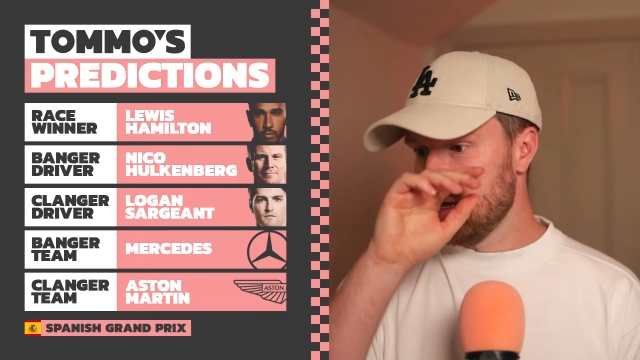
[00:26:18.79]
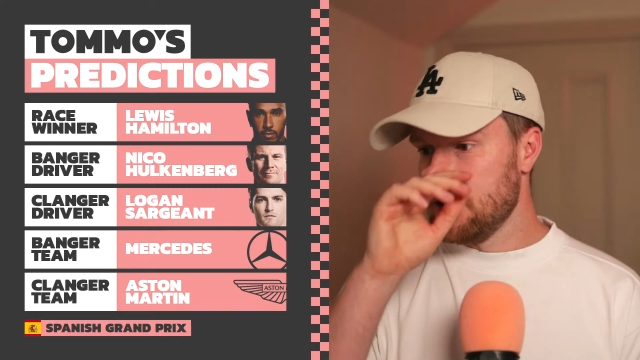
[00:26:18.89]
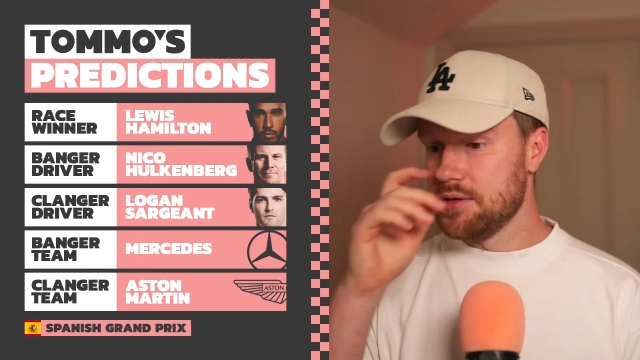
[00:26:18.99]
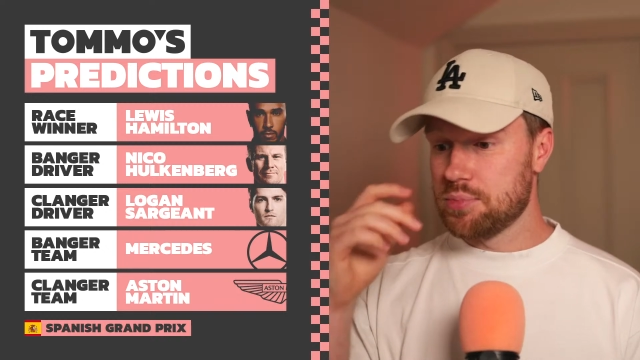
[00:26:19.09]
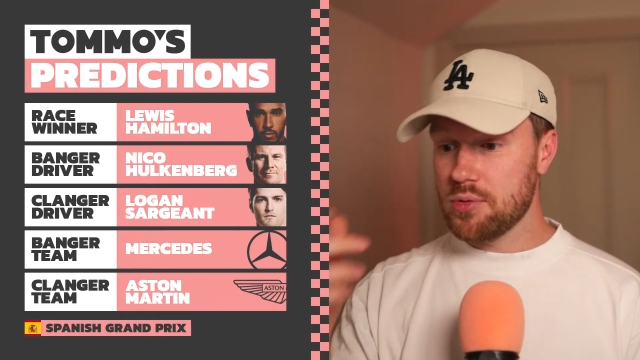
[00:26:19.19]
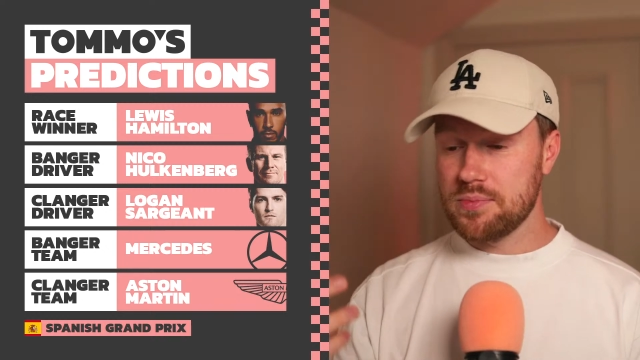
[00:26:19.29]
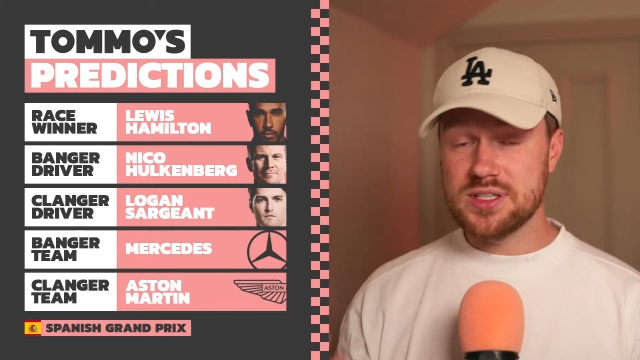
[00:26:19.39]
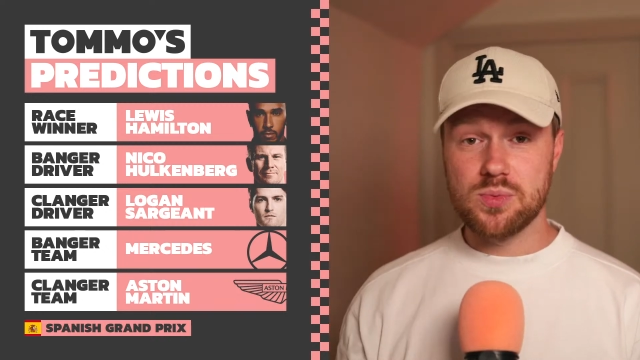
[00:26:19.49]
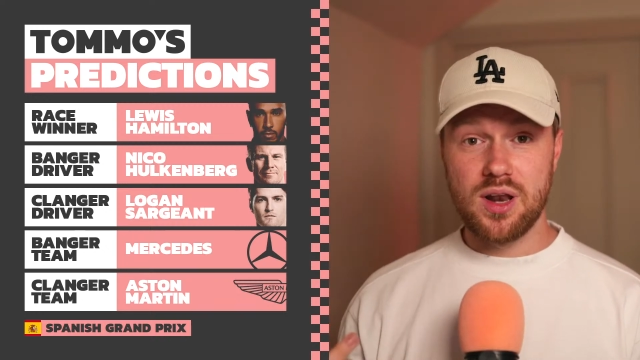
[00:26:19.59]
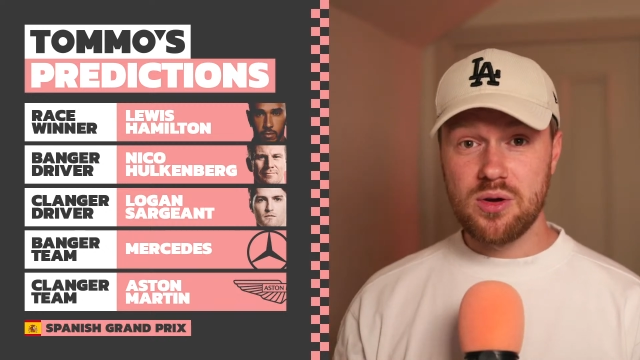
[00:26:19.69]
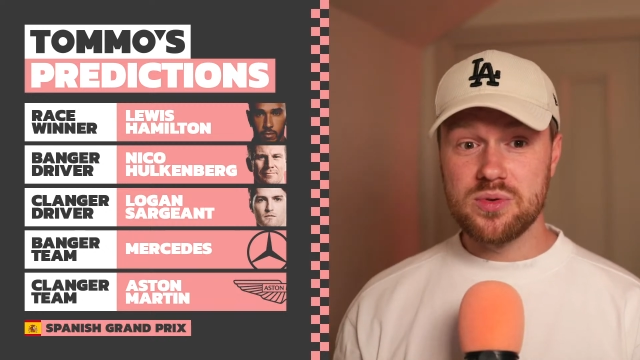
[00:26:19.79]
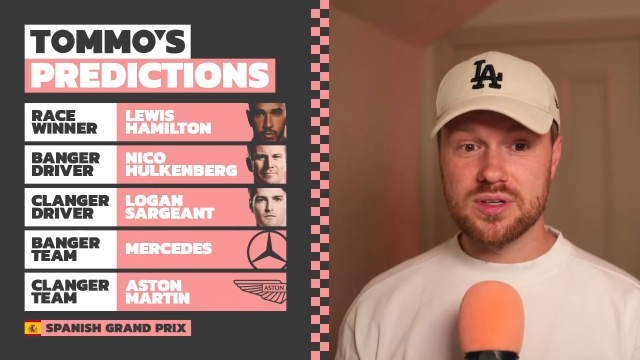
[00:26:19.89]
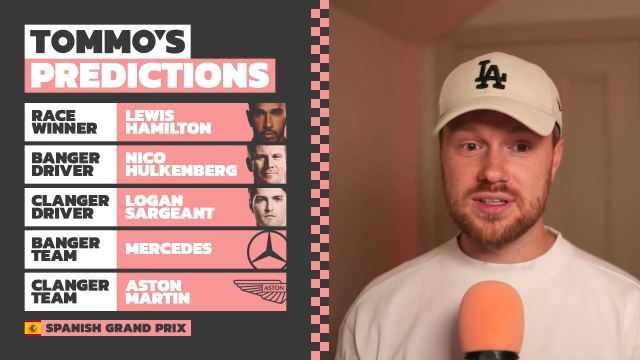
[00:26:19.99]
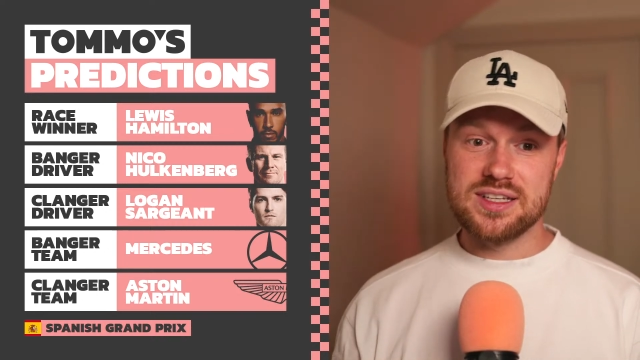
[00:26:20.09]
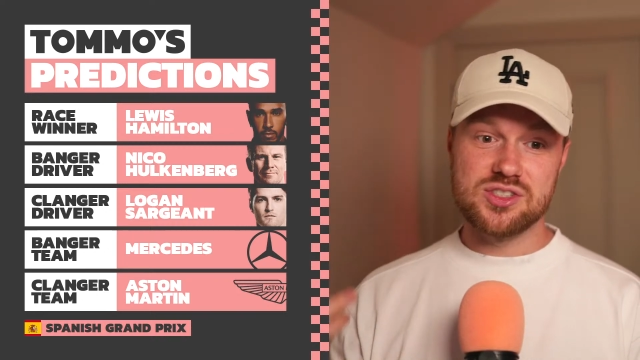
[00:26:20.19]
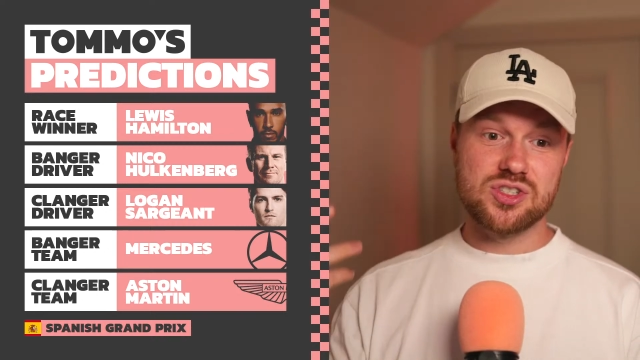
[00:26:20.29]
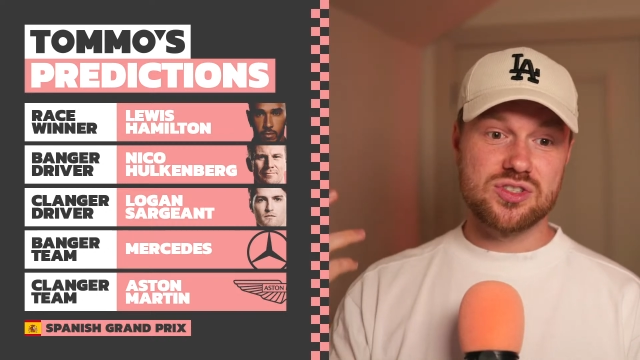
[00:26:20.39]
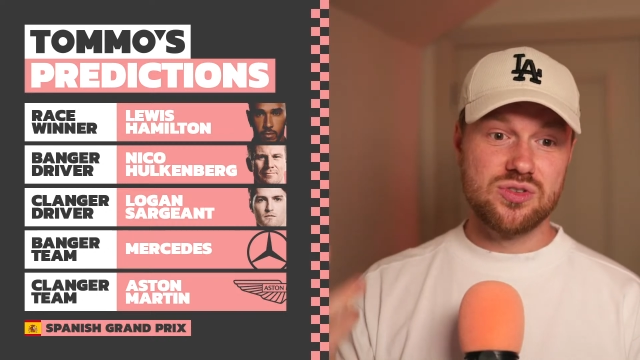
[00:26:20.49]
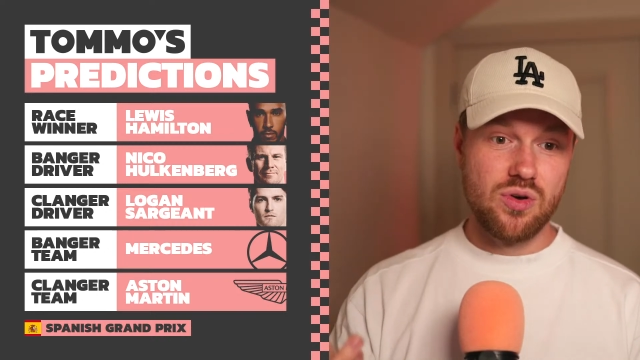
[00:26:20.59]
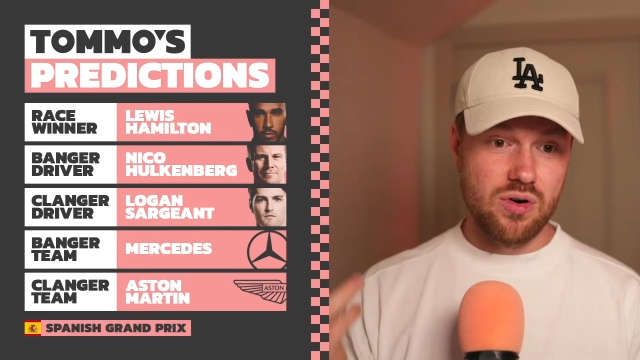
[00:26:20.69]
The problem is with Logan, he's just
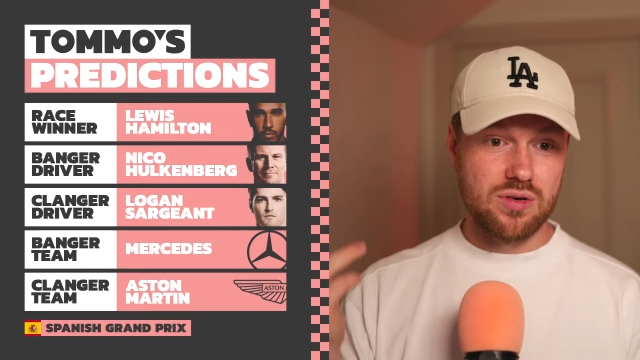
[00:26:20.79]
not.